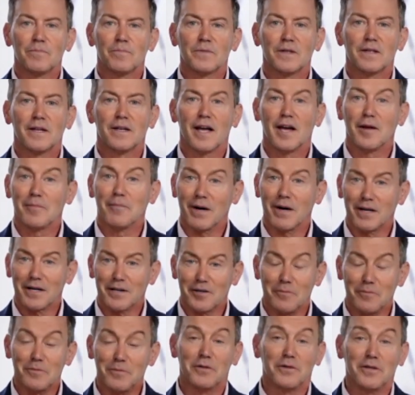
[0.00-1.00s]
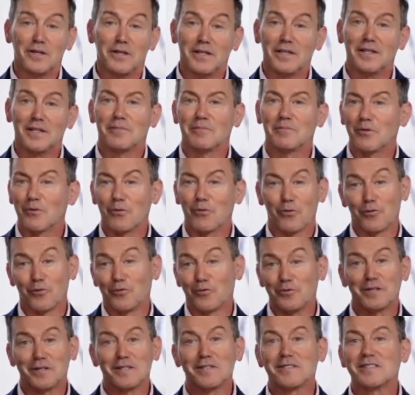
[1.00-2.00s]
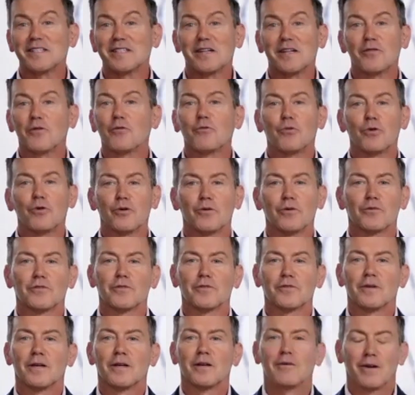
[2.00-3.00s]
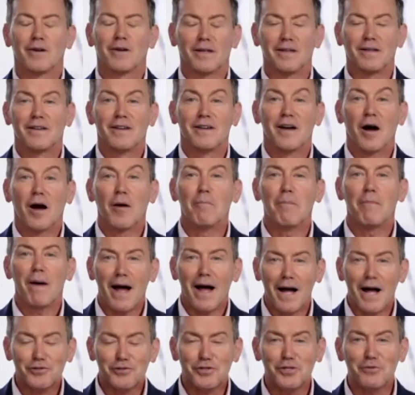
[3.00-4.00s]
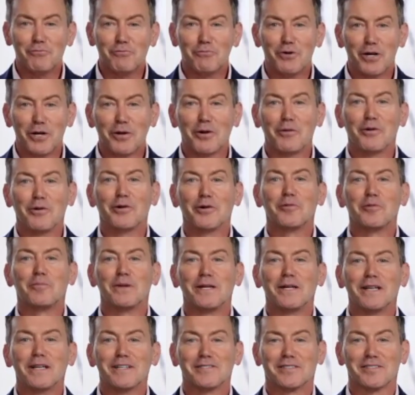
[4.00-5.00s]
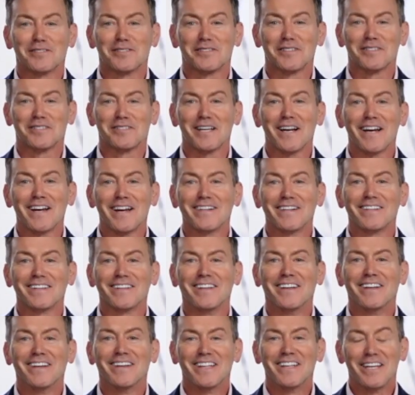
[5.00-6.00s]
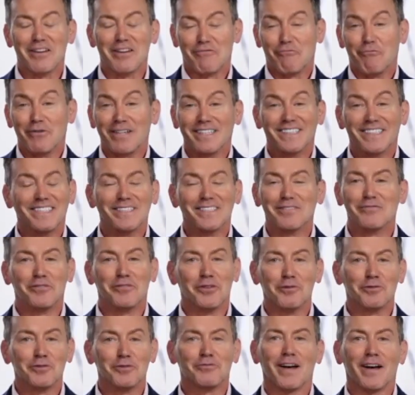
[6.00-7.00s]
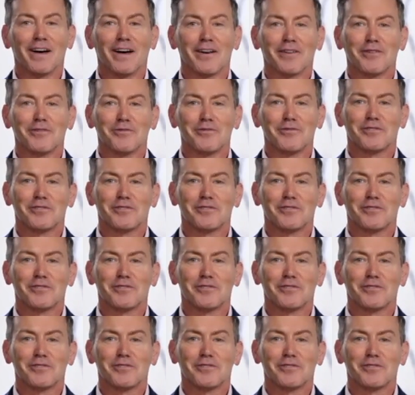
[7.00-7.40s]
and my community, or you can say the world, right? Imagine where we would be as a society if we lived those values.